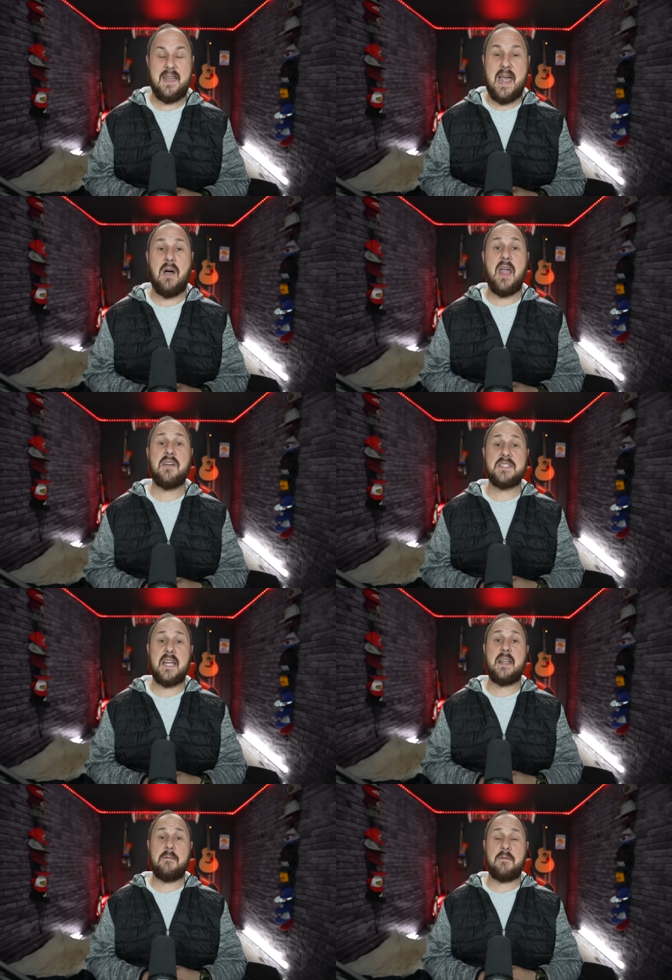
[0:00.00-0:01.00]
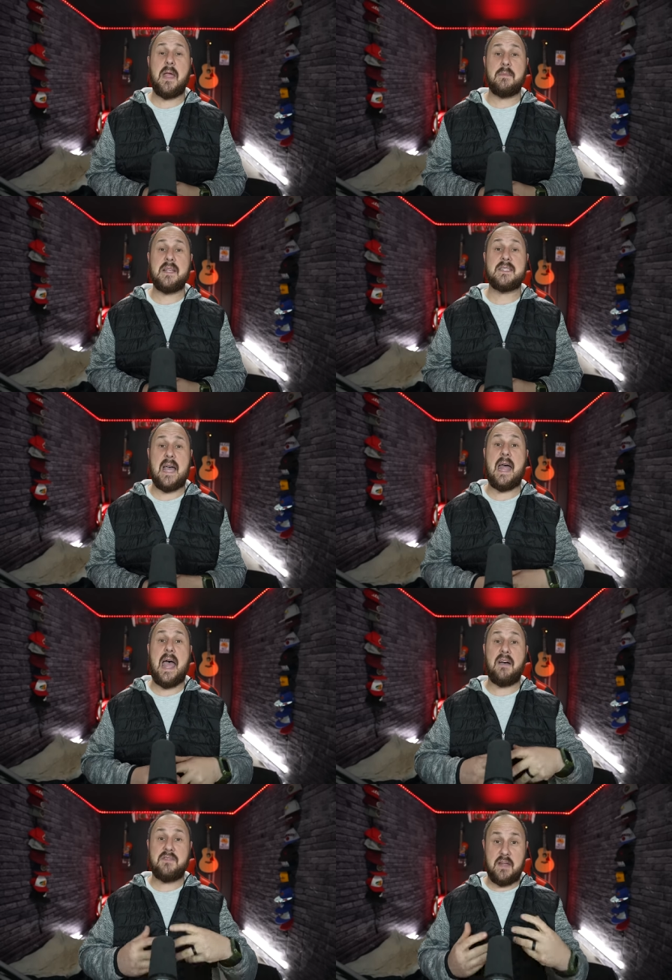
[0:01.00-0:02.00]
Now, I understand that families that
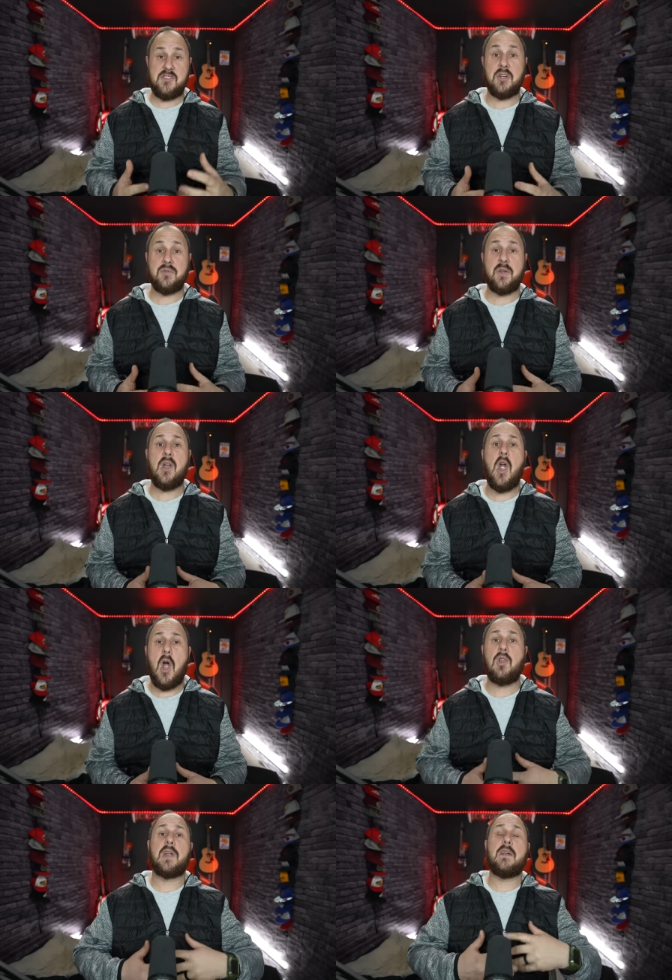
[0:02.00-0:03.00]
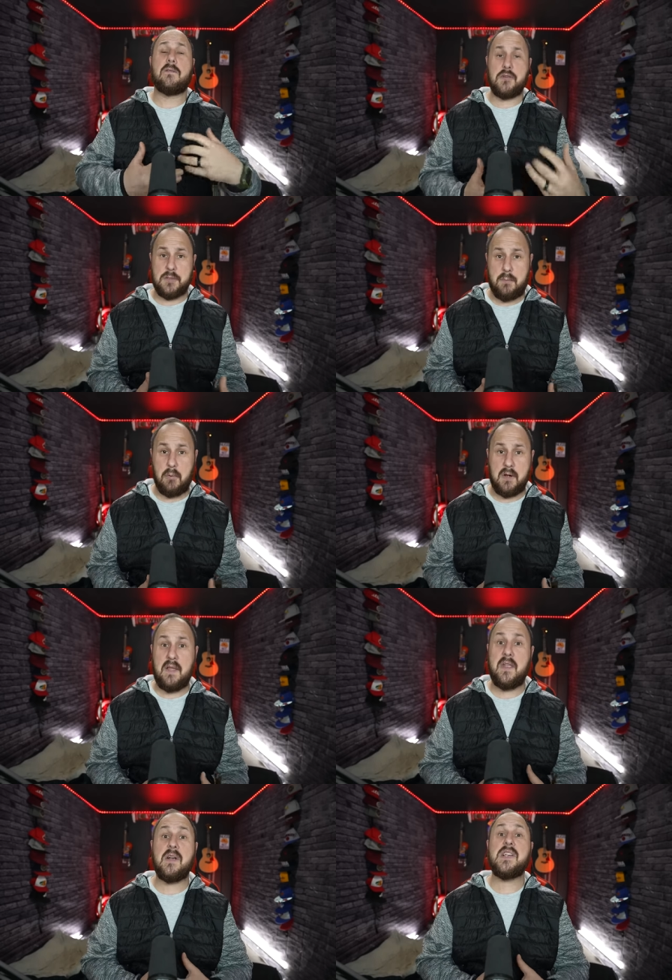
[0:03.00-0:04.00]
have deaf children are looking for support,
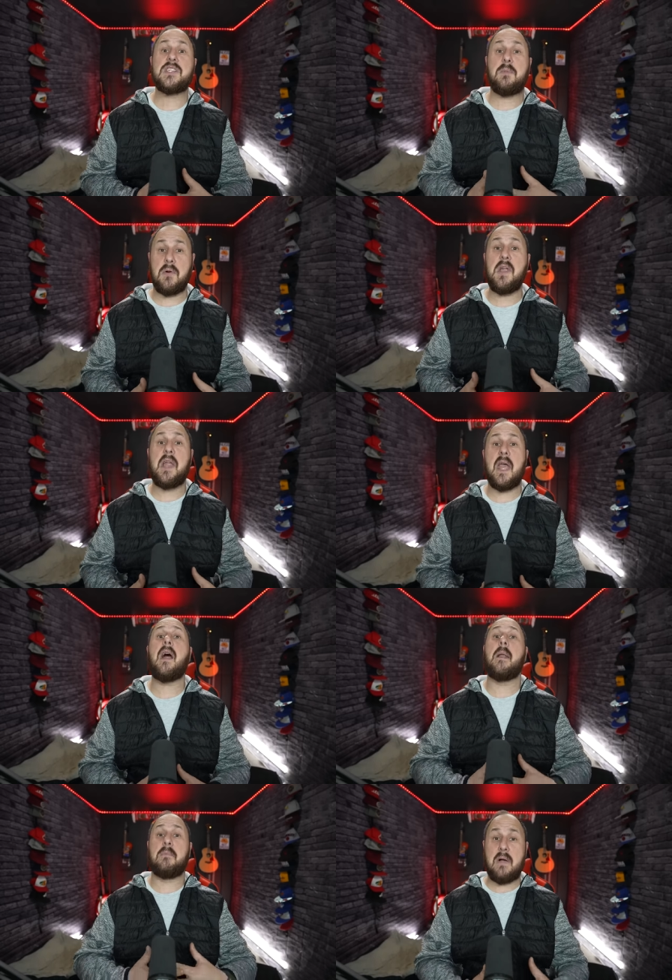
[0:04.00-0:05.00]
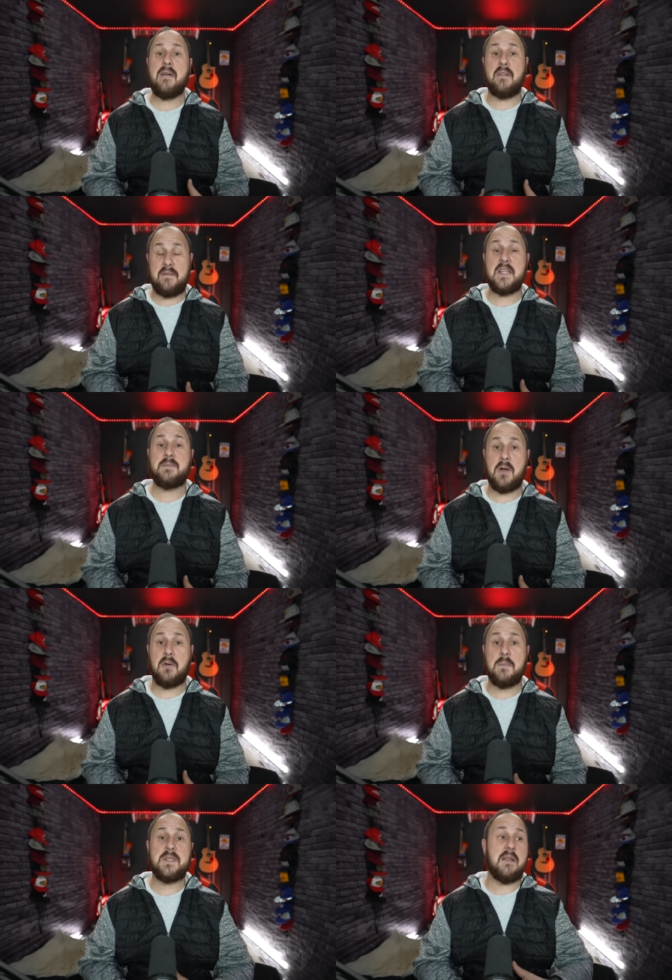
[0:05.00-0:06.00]
and there is support you can get on private Facebook
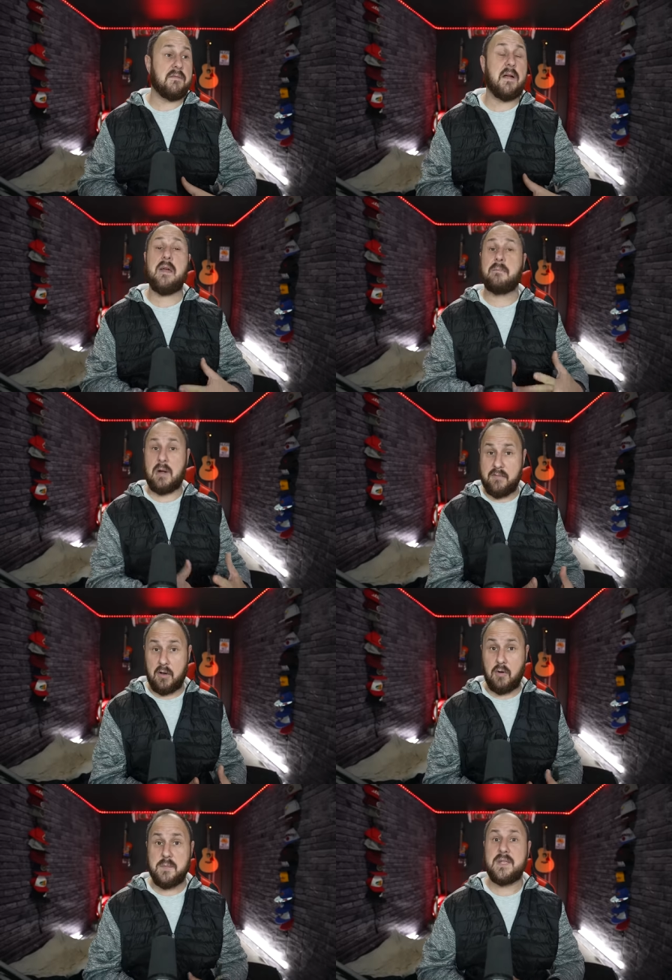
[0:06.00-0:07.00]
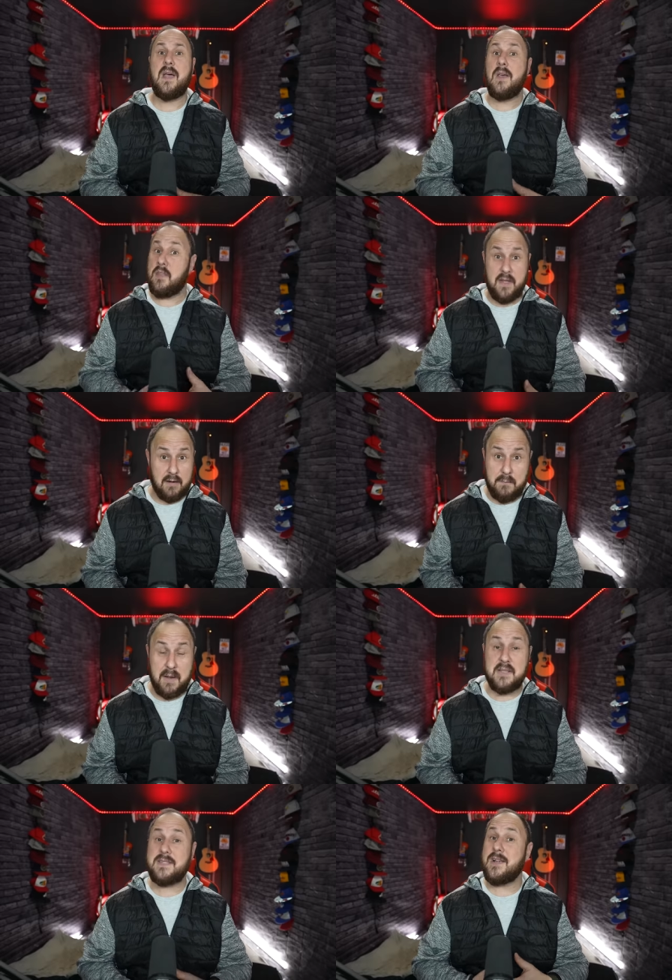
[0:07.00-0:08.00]
groups, on fri- private groups,
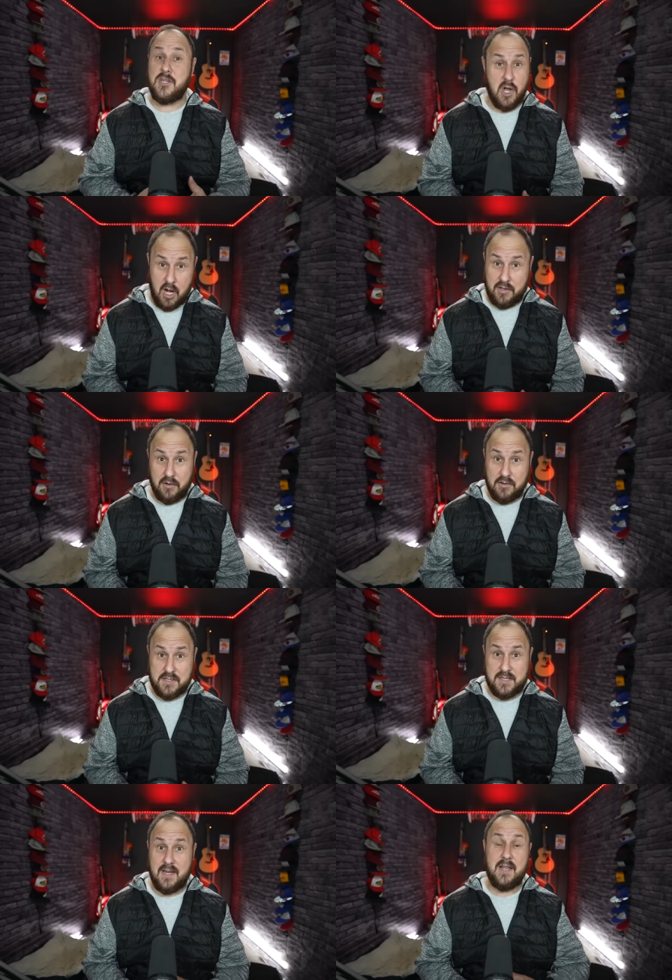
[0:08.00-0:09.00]
therapies, doctors.